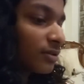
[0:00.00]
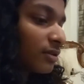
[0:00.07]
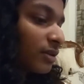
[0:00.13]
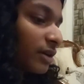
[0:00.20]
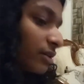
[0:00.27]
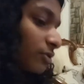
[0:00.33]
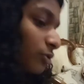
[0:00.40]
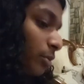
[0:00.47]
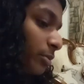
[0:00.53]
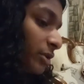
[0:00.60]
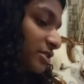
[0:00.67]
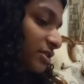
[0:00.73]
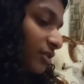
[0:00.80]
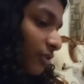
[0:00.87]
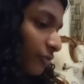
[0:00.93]
like
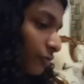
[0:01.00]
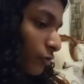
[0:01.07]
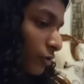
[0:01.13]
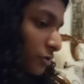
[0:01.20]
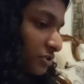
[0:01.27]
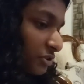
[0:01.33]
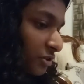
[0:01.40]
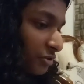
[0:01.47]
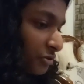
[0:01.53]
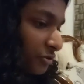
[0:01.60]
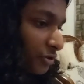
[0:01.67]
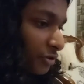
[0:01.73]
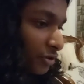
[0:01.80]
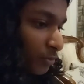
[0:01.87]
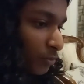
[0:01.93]
nobody's gonna force you to do
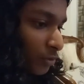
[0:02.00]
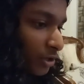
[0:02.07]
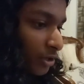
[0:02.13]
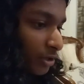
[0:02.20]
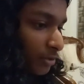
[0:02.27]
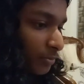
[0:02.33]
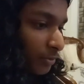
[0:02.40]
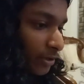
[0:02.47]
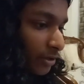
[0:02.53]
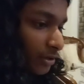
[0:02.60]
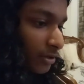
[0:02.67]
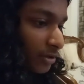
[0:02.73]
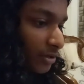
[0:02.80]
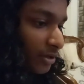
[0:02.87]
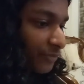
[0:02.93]
your work, but
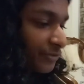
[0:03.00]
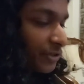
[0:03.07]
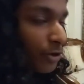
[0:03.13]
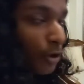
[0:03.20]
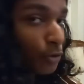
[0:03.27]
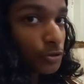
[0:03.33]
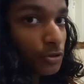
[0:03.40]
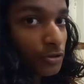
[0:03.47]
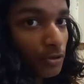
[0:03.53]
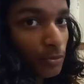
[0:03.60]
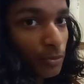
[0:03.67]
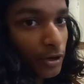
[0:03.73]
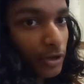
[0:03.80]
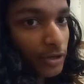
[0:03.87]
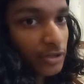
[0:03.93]
if you don't do the
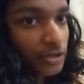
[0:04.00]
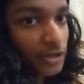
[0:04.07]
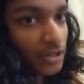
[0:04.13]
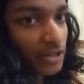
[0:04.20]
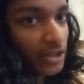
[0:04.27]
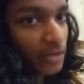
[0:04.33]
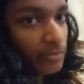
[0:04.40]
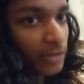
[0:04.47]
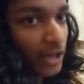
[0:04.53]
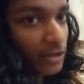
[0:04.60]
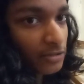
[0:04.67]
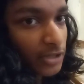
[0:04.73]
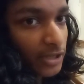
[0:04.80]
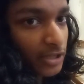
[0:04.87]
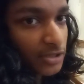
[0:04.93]
work, you're gonna get
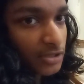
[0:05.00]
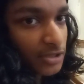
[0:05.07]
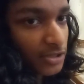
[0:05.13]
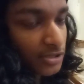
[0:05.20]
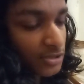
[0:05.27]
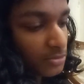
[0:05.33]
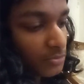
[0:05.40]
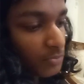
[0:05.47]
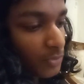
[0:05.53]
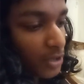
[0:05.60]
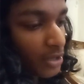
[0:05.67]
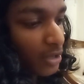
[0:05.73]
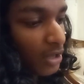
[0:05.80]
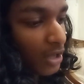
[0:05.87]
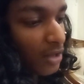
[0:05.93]
bad grades because
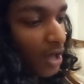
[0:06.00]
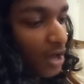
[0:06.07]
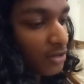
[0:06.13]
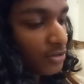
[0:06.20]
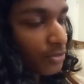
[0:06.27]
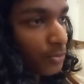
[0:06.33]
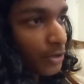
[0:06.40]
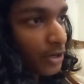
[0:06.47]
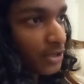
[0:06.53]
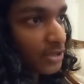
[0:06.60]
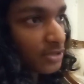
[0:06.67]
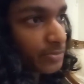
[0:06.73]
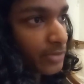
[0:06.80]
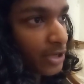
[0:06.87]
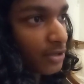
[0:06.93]
like, a lot of
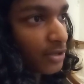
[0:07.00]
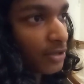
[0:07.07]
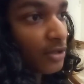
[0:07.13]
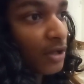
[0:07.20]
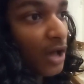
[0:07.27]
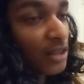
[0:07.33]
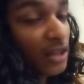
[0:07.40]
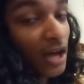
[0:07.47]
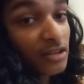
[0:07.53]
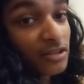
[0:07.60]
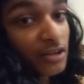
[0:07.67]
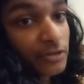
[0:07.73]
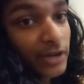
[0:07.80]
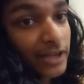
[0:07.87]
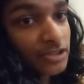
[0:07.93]
the
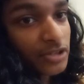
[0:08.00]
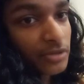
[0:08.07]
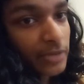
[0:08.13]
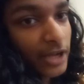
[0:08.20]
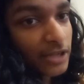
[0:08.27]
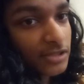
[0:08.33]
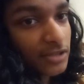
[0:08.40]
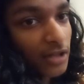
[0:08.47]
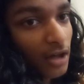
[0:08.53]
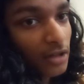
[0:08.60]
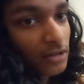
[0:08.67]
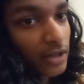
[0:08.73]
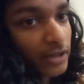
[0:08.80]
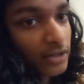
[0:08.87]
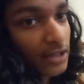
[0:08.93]
grades are based
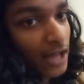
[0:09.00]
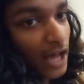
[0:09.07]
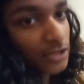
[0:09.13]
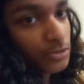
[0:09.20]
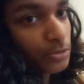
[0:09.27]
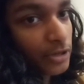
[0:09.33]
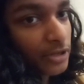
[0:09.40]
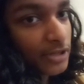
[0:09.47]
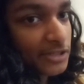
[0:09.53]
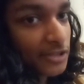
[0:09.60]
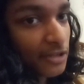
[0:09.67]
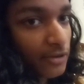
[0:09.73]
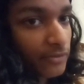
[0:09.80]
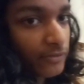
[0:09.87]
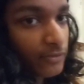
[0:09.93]
on like classwork and
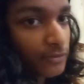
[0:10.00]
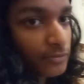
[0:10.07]
stuff.